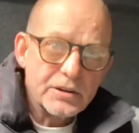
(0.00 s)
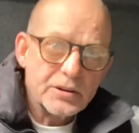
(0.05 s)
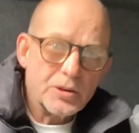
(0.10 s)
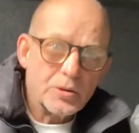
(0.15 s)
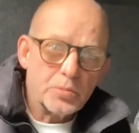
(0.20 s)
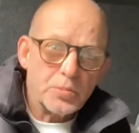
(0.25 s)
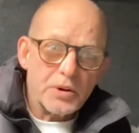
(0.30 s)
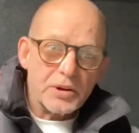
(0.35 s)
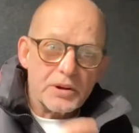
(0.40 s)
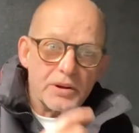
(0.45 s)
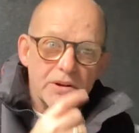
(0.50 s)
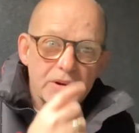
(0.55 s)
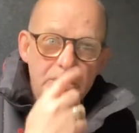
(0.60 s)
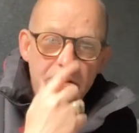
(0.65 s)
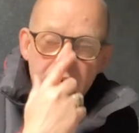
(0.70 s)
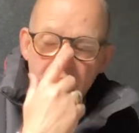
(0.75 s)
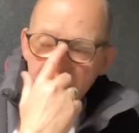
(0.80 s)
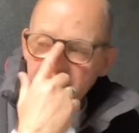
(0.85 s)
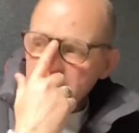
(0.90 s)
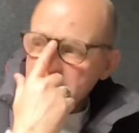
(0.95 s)

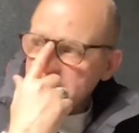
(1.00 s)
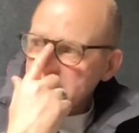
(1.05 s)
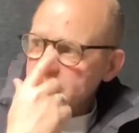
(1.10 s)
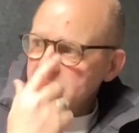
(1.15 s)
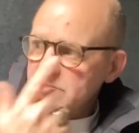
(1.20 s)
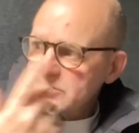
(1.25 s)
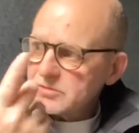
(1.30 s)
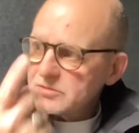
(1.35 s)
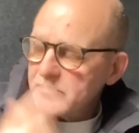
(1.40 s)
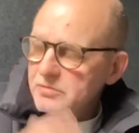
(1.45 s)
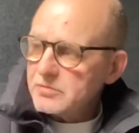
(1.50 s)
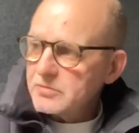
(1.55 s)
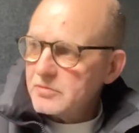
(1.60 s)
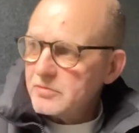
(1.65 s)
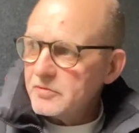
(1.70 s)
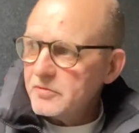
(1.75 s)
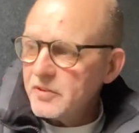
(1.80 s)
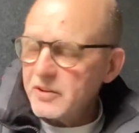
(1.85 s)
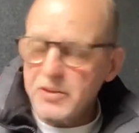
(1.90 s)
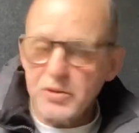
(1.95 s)
I think it's
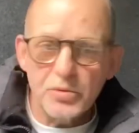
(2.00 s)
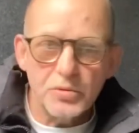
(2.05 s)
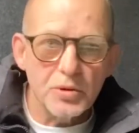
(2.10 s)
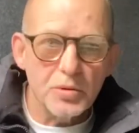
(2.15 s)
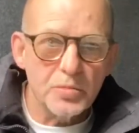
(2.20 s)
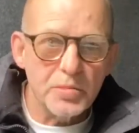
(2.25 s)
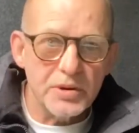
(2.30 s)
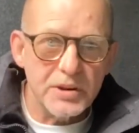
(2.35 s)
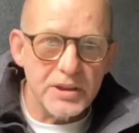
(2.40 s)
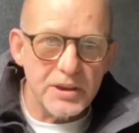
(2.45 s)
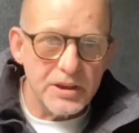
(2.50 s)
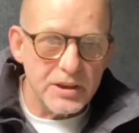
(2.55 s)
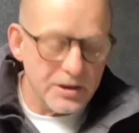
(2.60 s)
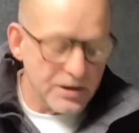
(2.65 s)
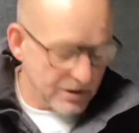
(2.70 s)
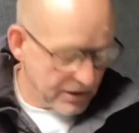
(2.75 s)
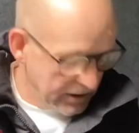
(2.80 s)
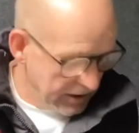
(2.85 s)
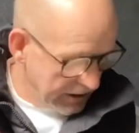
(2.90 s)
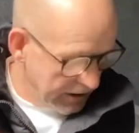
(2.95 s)
video number 8.
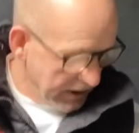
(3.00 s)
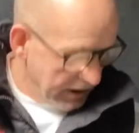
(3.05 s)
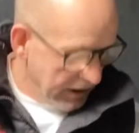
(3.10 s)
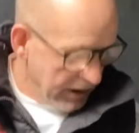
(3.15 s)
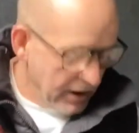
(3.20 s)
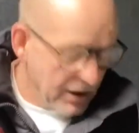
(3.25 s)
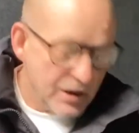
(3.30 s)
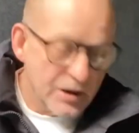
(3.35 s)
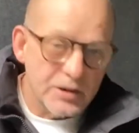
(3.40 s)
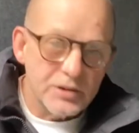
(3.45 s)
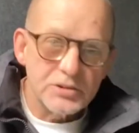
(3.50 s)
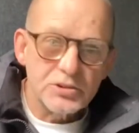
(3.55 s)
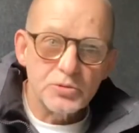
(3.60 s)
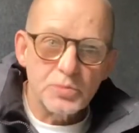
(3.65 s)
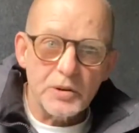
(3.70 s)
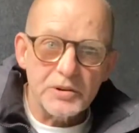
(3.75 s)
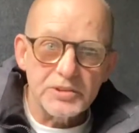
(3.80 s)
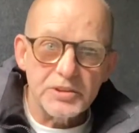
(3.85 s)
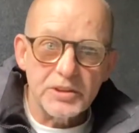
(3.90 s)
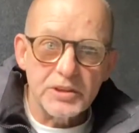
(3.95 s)

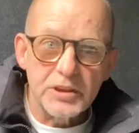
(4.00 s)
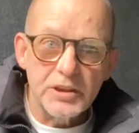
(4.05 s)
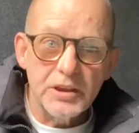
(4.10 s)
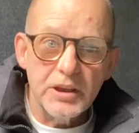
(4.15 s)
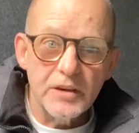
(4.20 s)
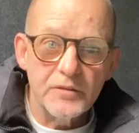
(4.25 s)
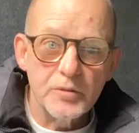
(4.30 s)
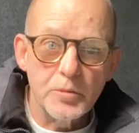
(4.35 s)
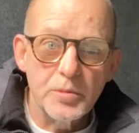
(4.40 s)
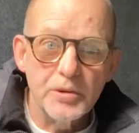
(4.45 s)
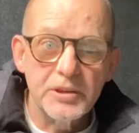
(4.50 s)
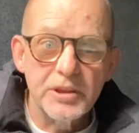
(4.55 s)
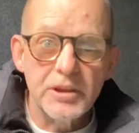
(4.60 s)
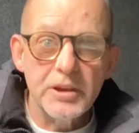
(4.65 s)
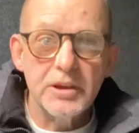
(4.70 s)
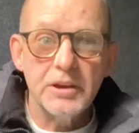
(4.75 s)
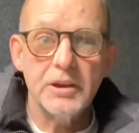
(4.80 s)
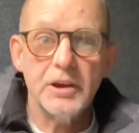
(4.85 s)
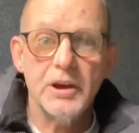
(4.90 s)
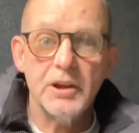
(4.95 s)
Just wanted to give
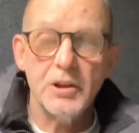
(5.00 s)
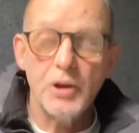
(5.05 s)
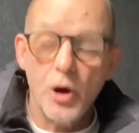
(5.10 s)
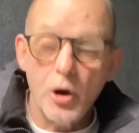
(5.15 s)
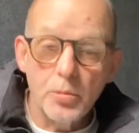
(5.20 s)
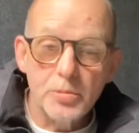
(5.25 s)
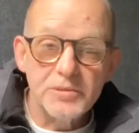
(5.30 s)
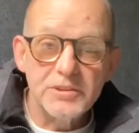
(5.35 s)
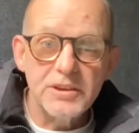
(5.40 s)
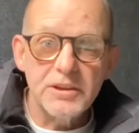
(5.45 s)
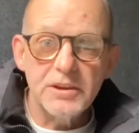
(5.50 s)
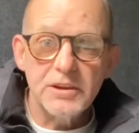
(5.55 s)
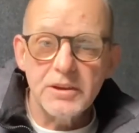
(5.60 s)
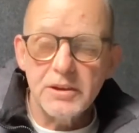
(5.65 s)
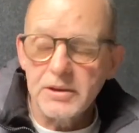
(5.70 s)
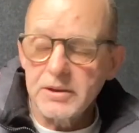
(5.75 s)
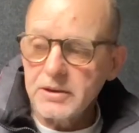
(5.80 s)
everybody an update.